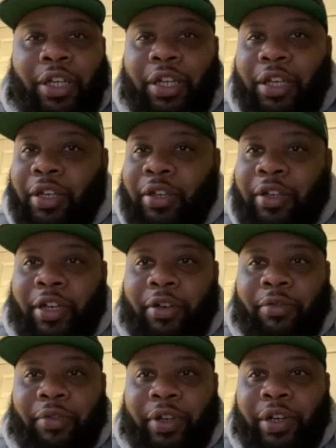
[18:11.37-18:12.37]
you know,
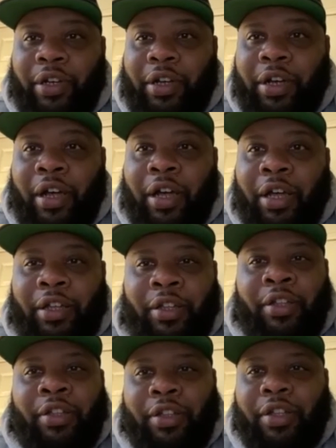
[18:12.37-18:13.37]
when it all
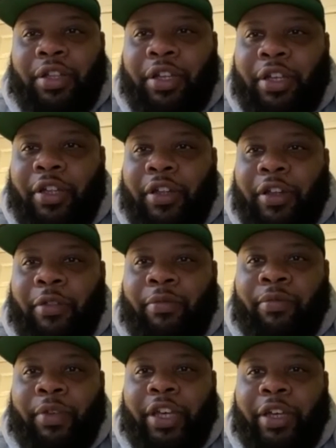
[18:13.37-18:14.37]

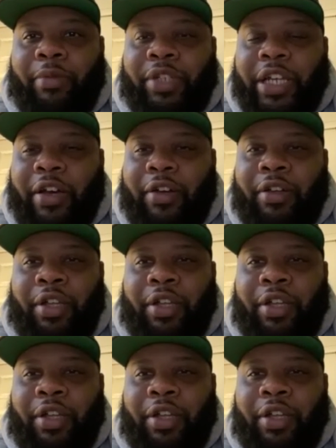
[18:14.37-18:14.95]
comes out.